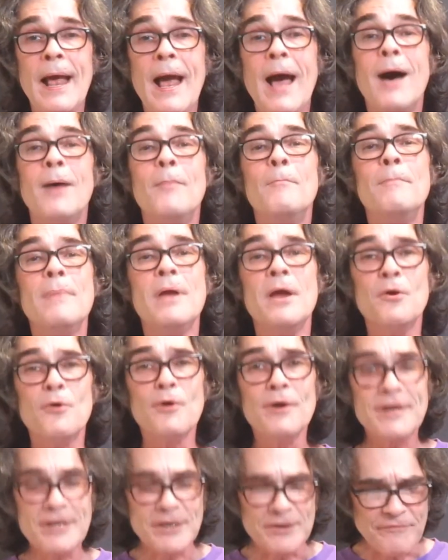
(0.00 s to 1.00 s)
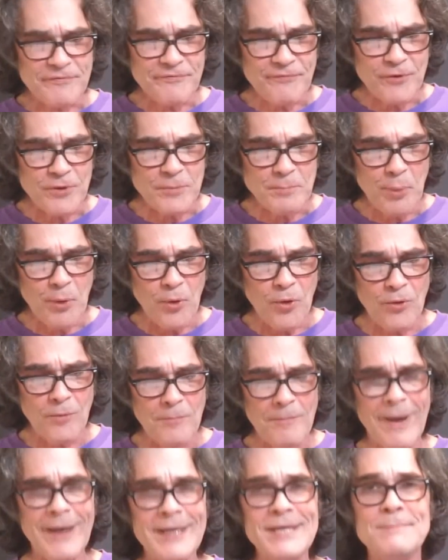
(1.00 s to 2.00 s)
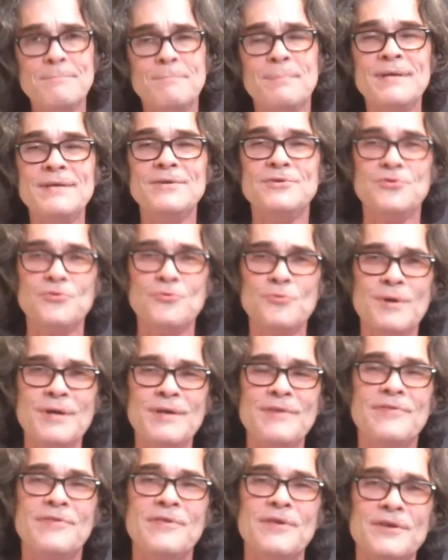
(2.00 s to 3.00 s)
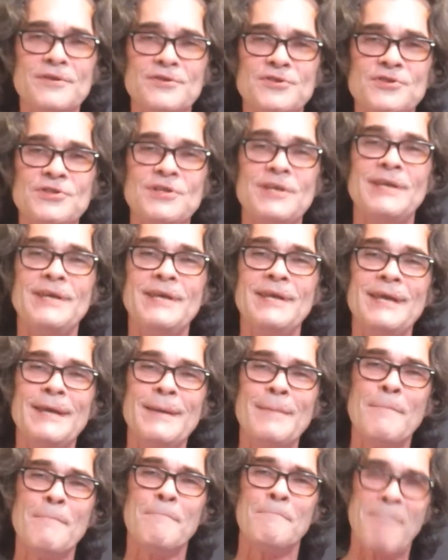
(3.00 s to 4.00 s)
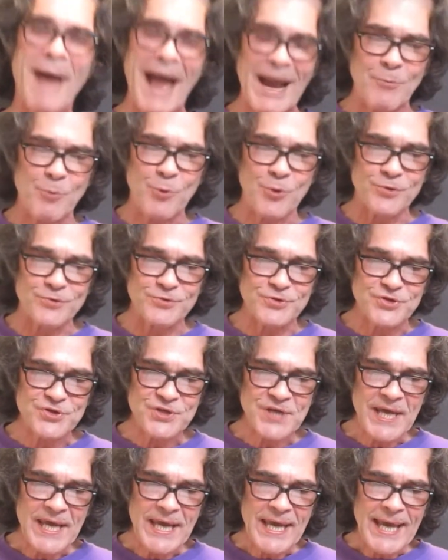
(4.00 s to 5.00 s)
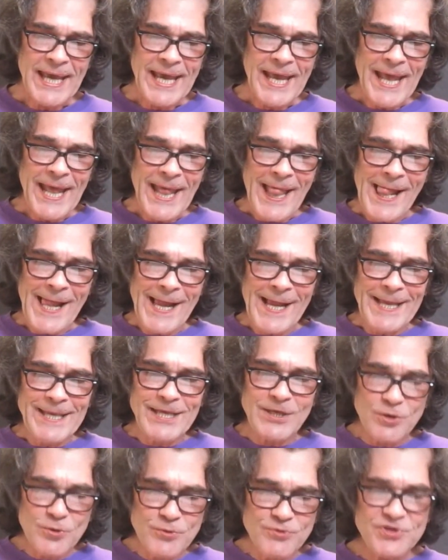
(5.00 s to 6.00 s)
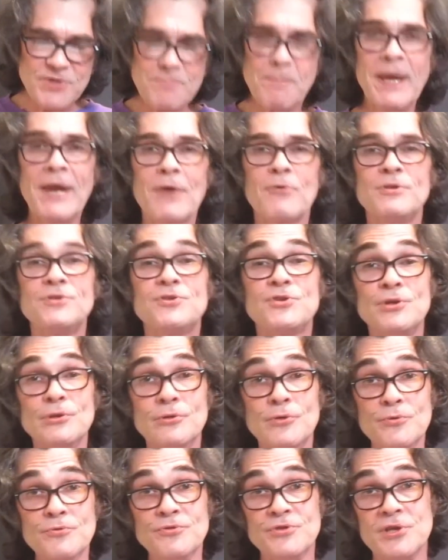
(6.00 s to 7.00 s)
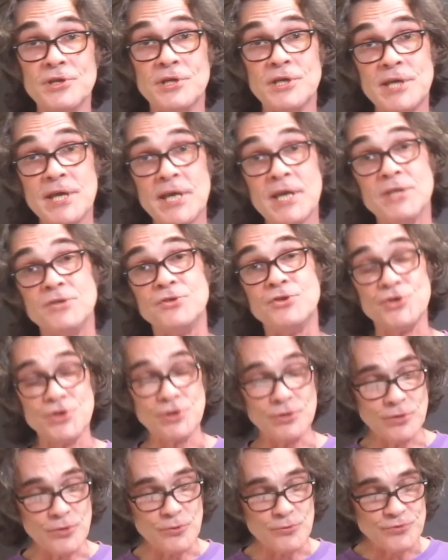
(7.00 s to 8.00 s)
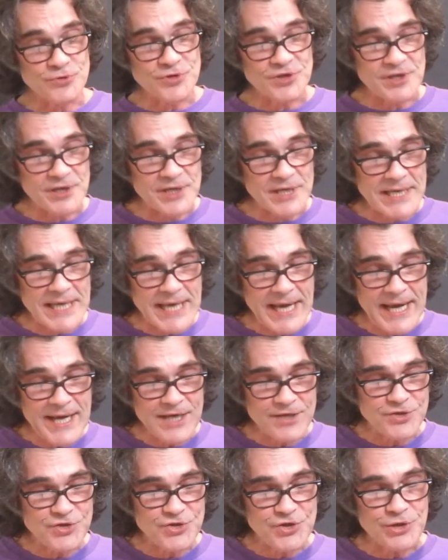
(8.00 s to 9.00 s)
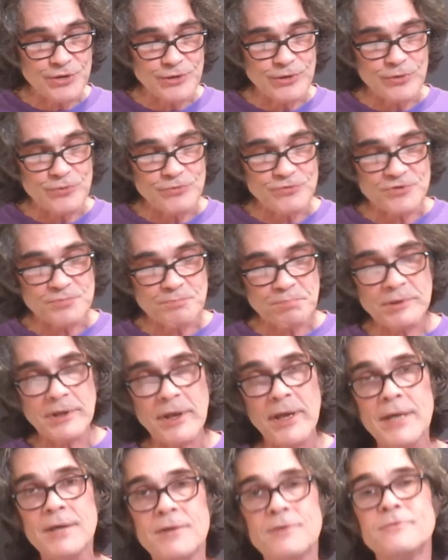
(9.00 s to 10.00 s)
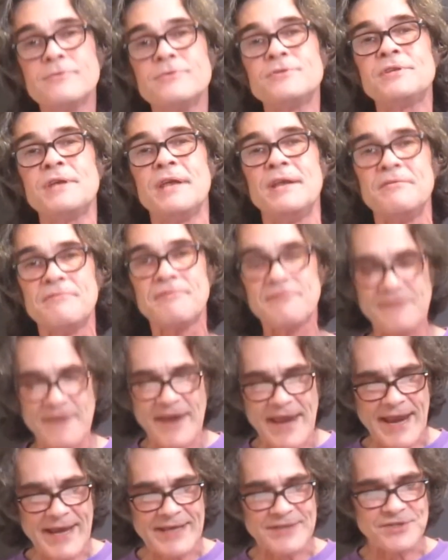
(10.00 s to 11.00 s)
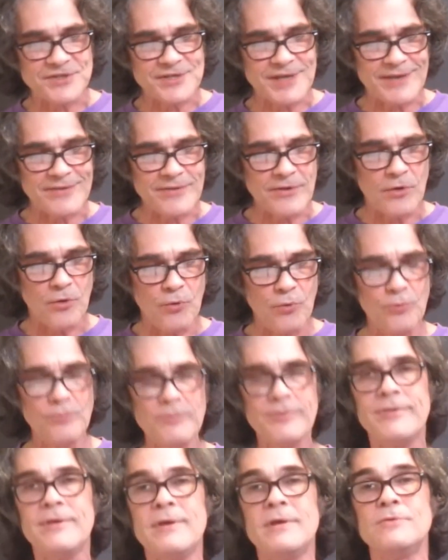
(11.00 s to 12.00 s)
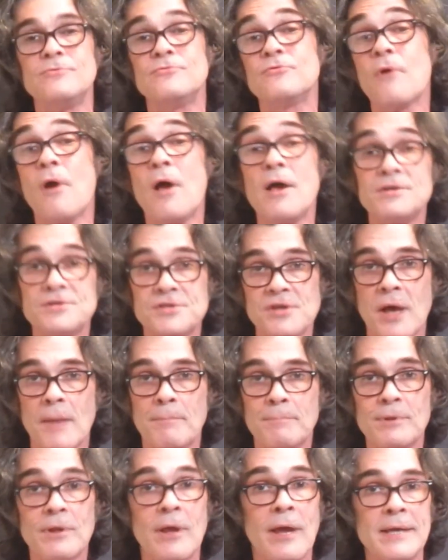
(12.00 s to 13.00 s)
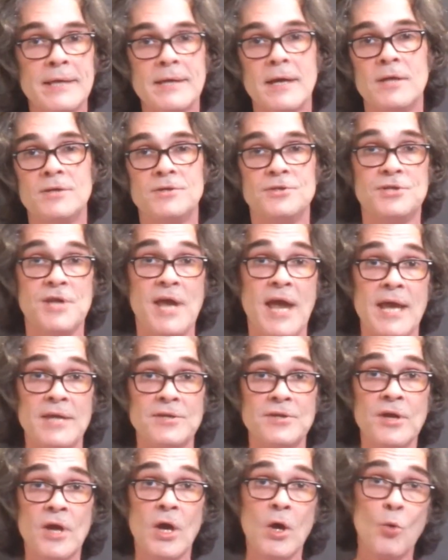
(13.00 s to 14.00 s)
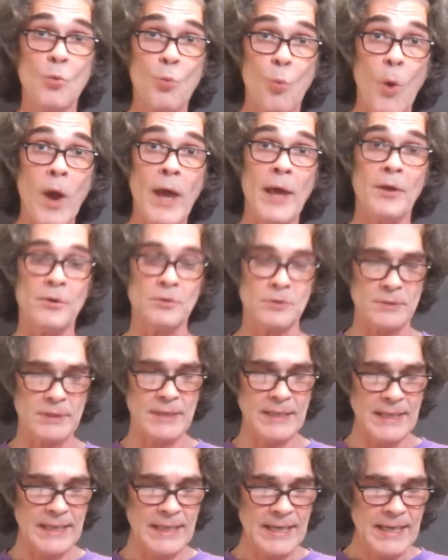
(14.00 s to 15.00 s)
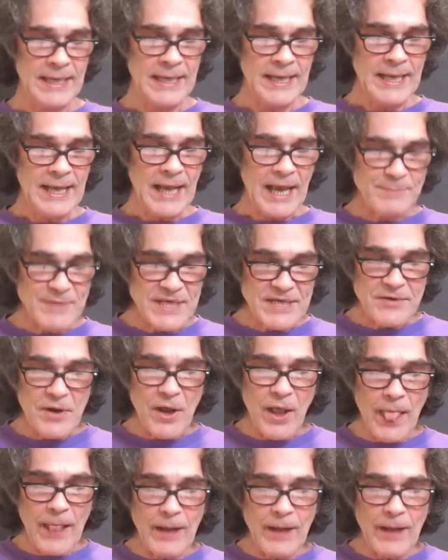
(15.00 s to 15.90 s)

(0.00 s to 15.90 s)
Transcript: American football might be doing this backwards. You lose the parents, you lose the kids. You lose the kids, you lose players and fans, and the whole thing dries up like a dead well. I mean,